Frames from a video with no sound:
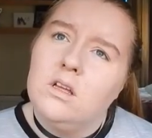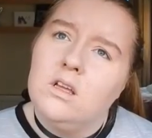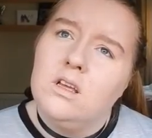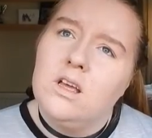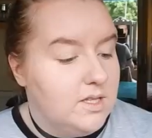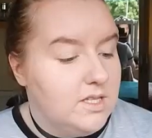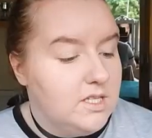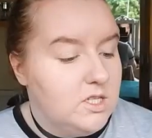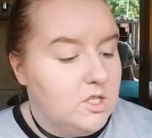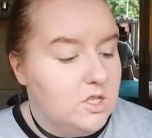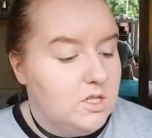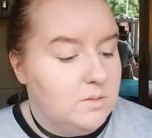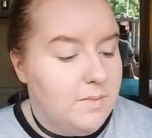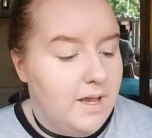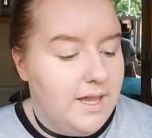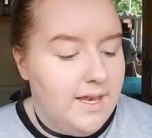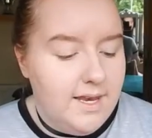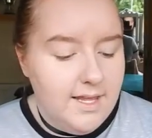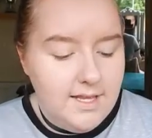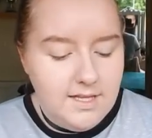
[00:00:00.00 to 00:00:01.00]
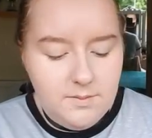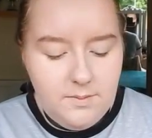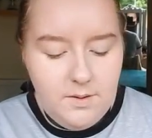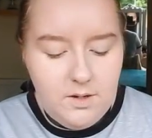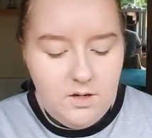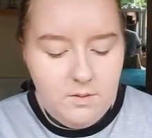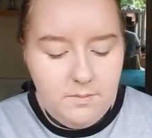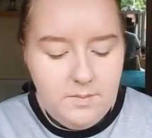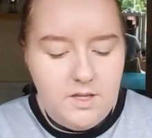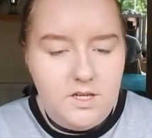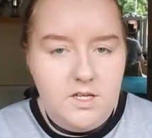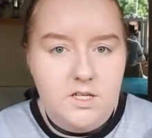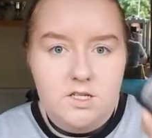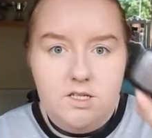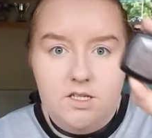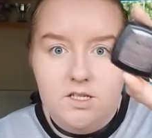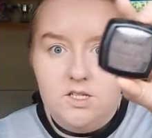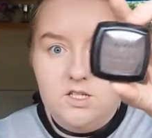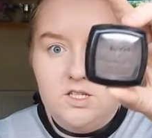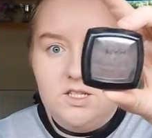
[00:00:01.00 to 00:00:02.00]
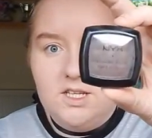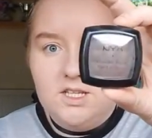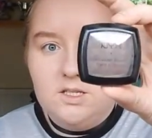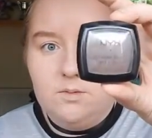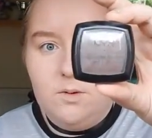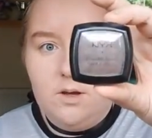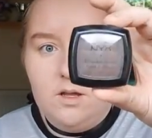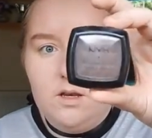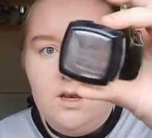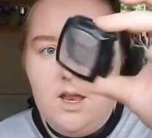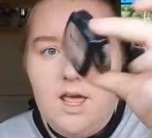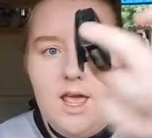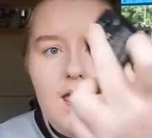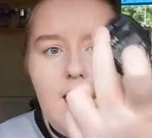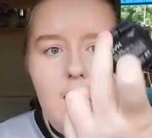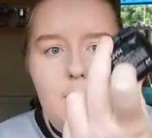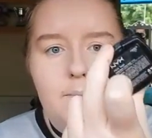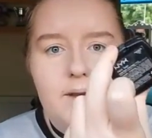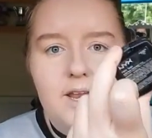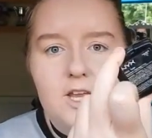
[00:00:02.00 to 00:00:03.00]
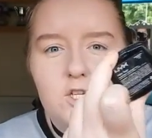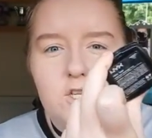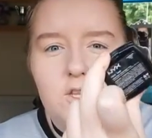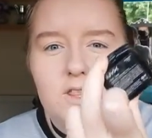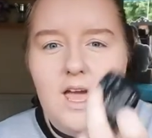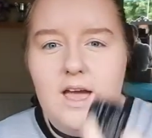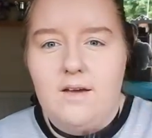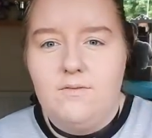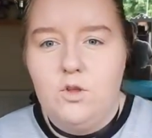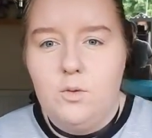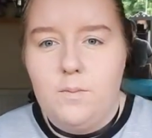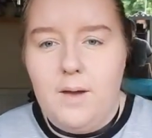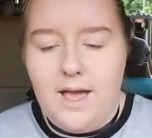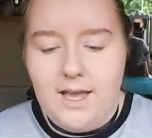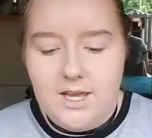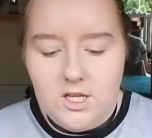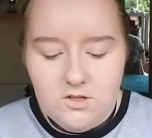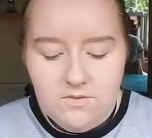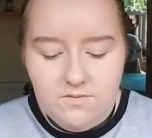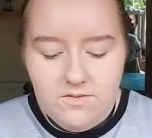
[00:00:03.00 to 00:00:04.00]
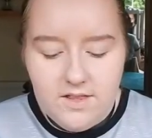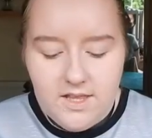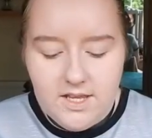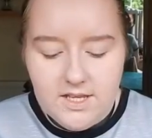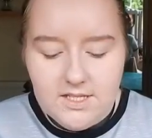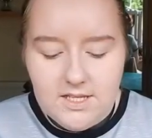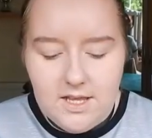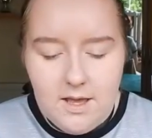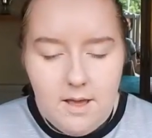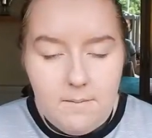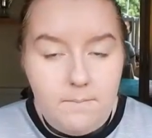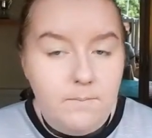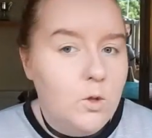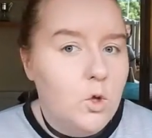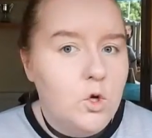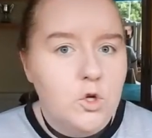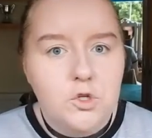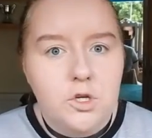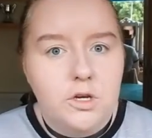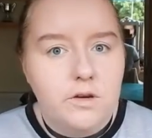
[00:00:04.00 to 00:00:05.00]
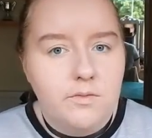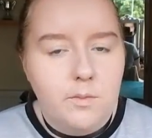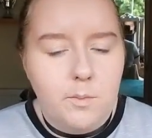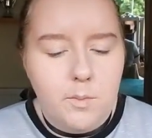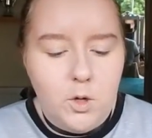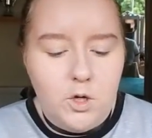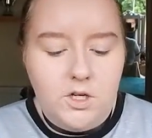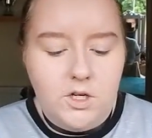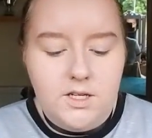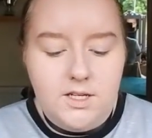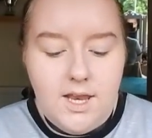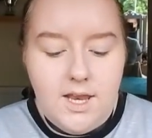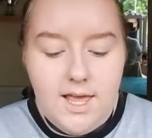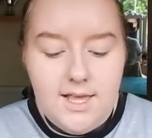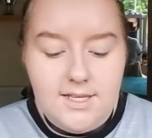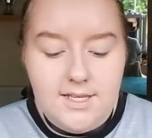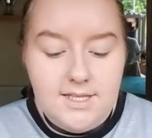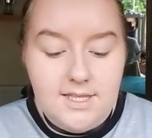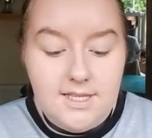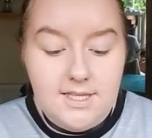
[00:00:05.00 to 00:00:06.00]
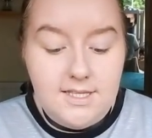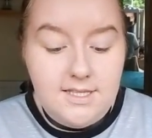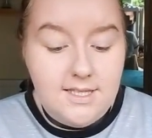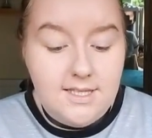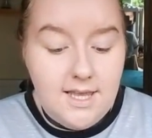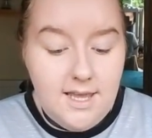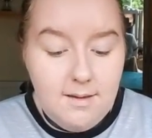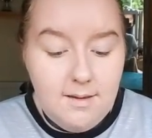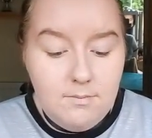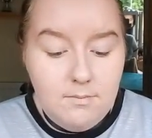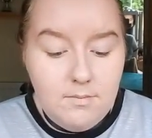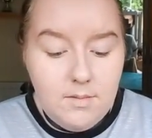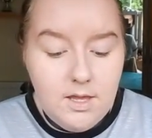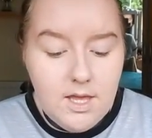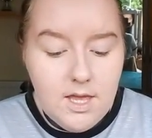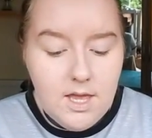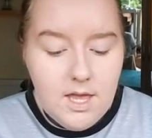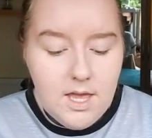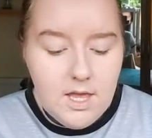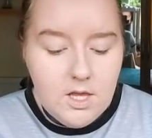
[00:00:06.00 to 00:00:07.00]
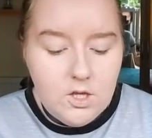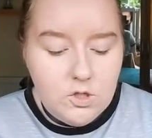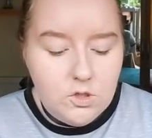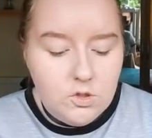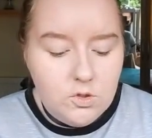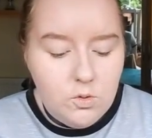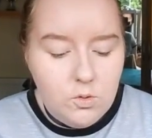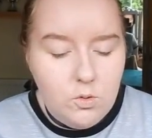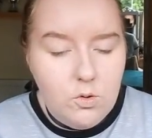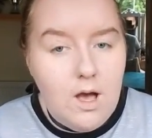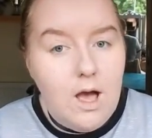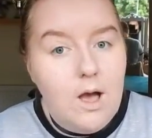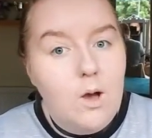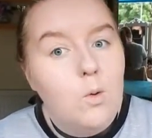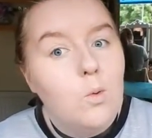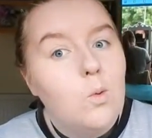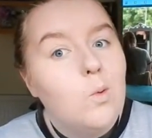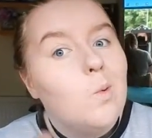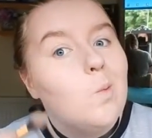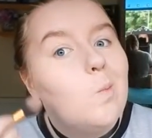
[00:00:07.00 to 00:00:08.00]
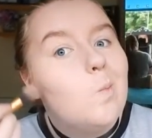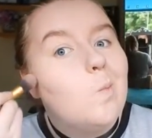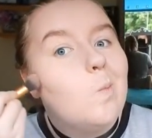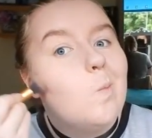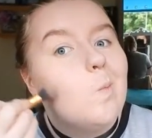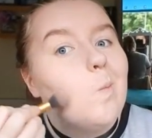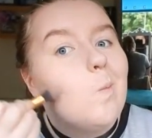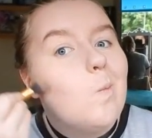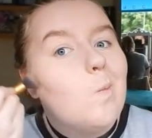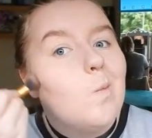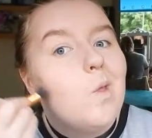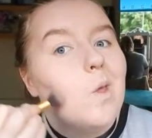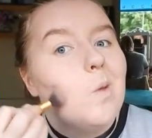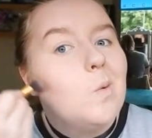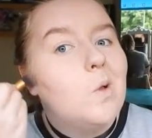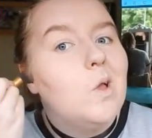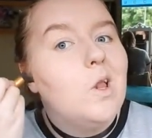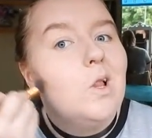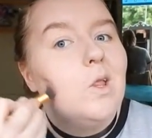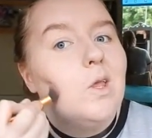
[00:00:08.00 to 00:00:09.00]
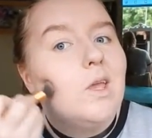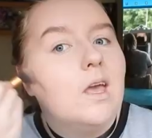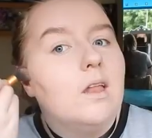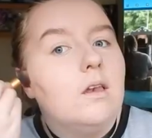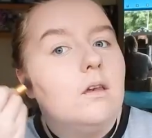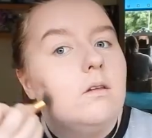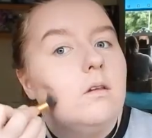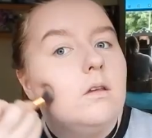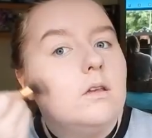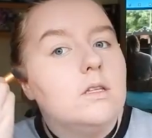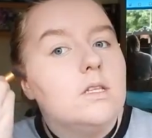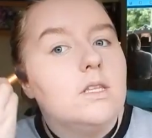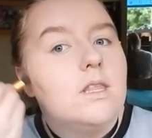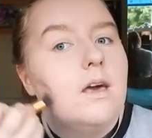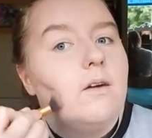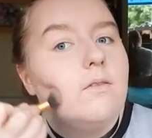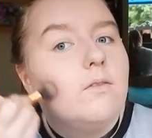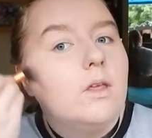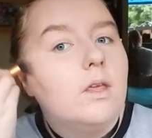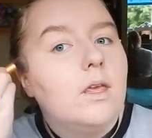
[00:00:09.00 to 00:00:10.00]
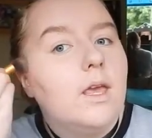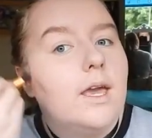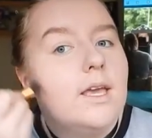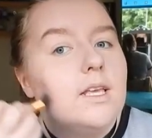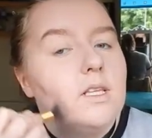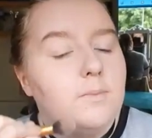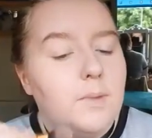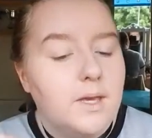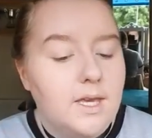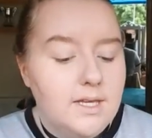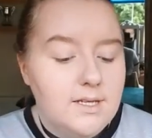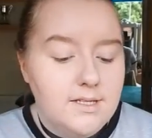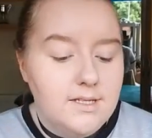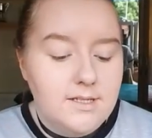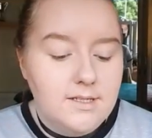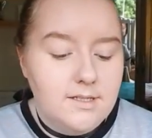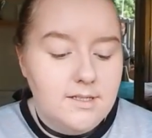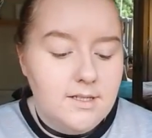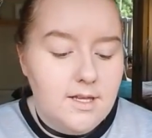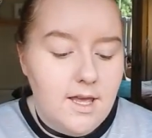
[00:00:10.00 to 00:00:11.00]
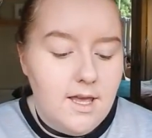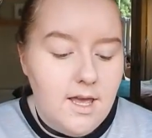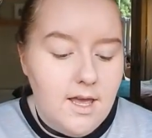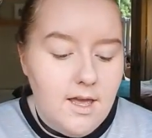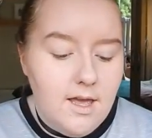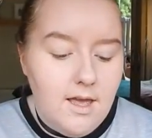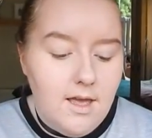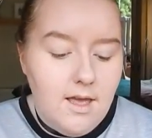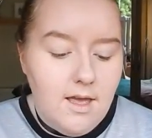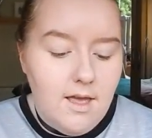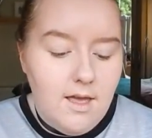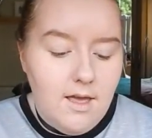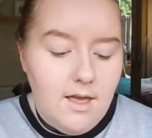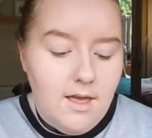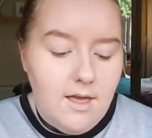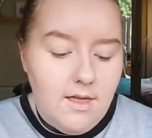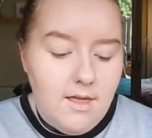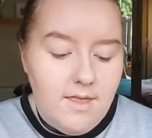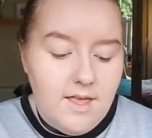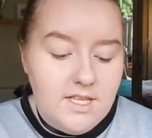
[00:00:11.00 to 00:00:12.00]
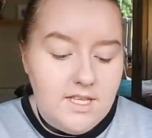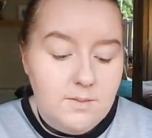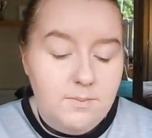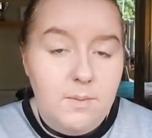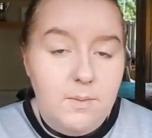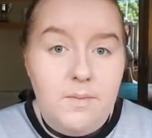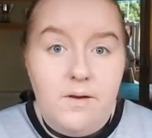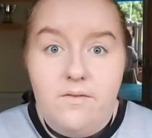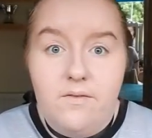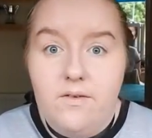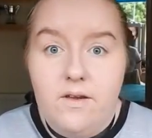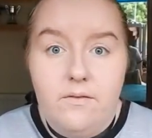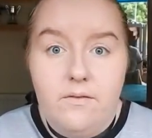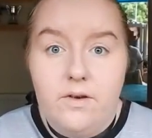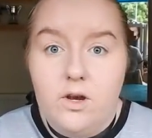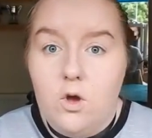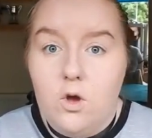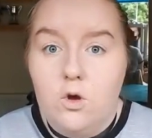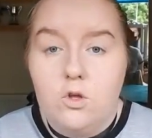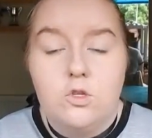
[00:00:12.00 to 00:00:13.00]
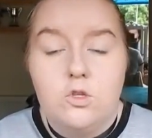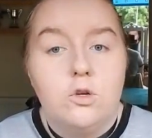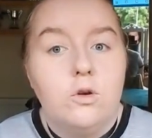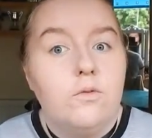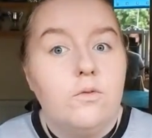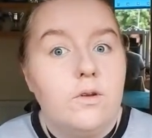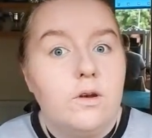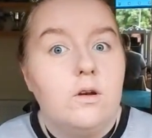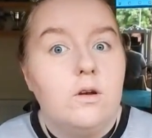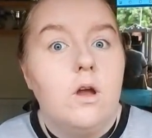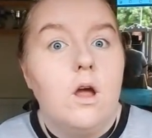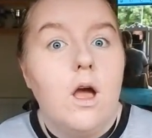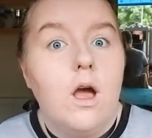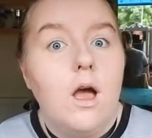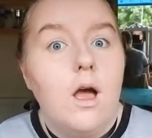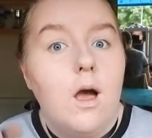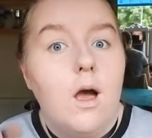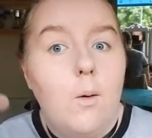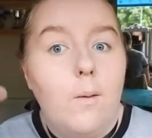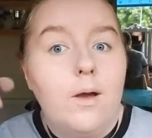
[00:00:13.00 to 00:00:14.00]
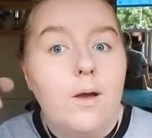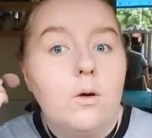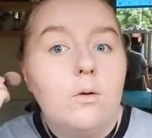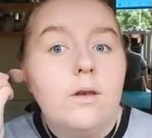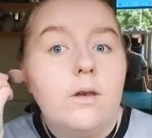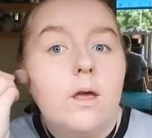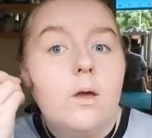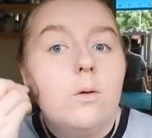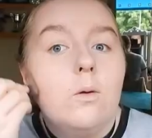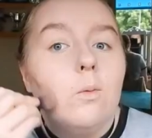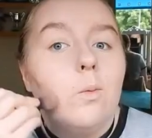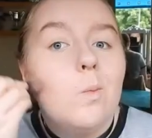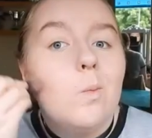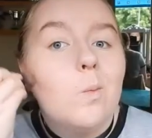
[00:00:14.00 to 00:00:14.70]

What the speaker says: This is just my NYX powder blush, just this one. I'm pretty sure they have new packaging for this. I'm not sure if the product is the same, so I'm going to look into that for you guys because this has been my favourite contour for a while now.